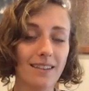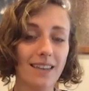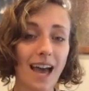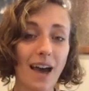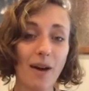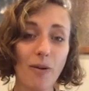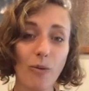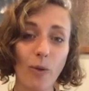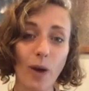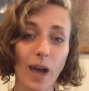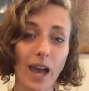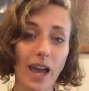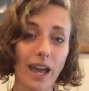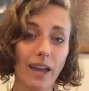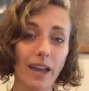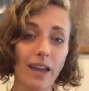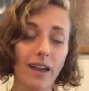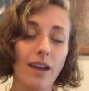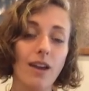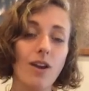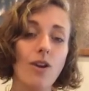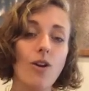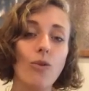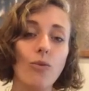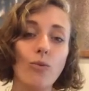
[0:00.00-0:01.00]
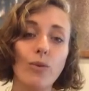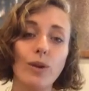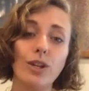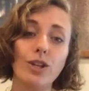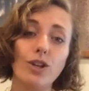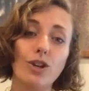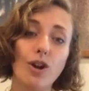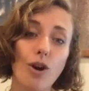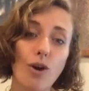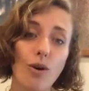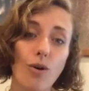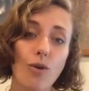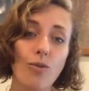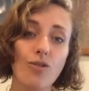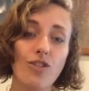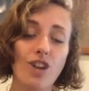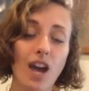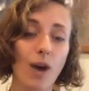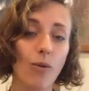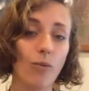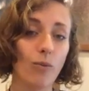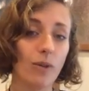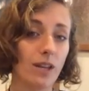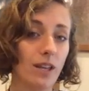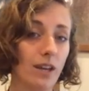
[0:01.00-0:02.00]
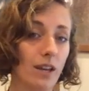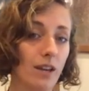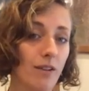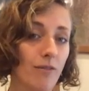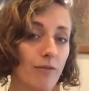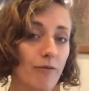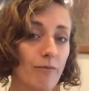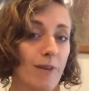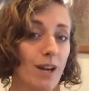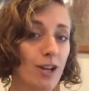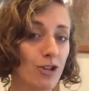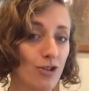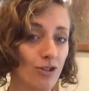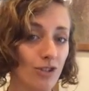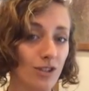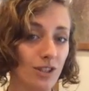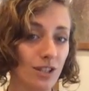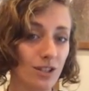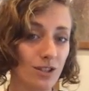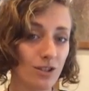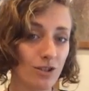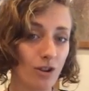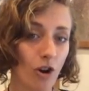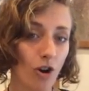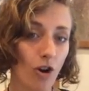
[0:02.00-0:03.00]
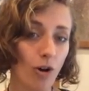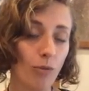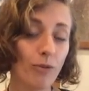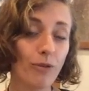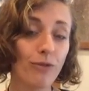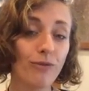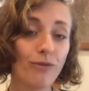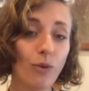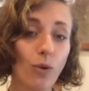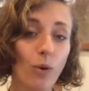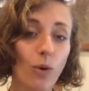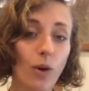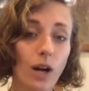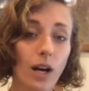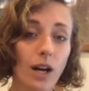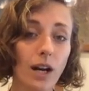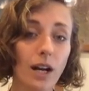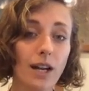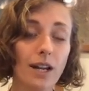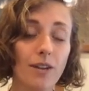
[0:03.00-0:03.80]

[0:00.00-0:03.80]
That way, we know that we have measured this turtle before.